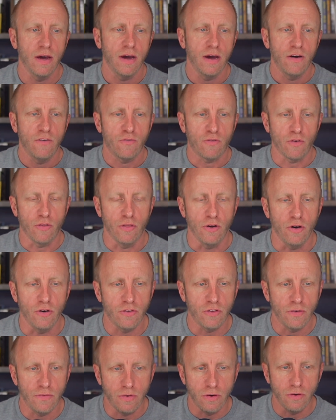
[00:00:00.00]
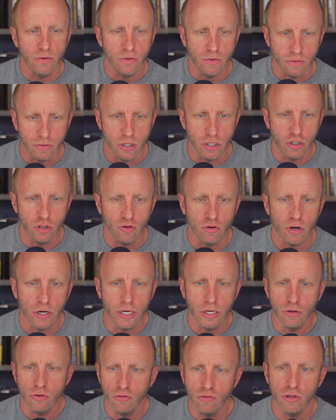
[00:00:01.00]
For those of you who enjoy
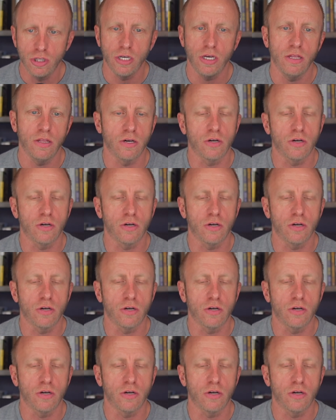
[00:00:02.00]
using the